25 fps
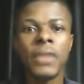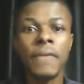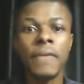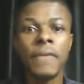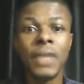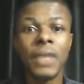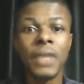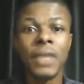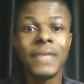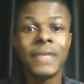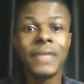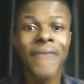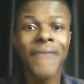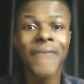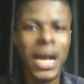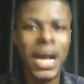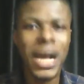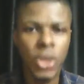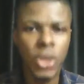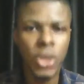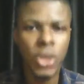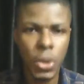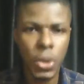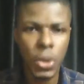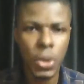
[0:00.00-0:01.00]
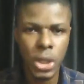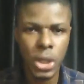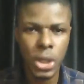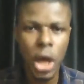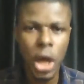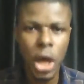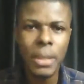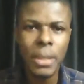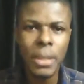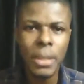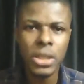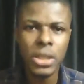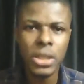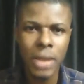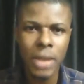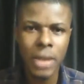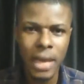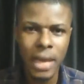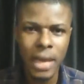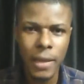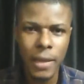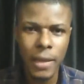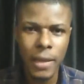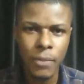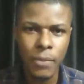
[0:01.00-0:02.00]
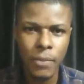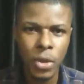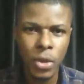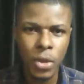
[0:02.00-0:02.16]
different factors coming together.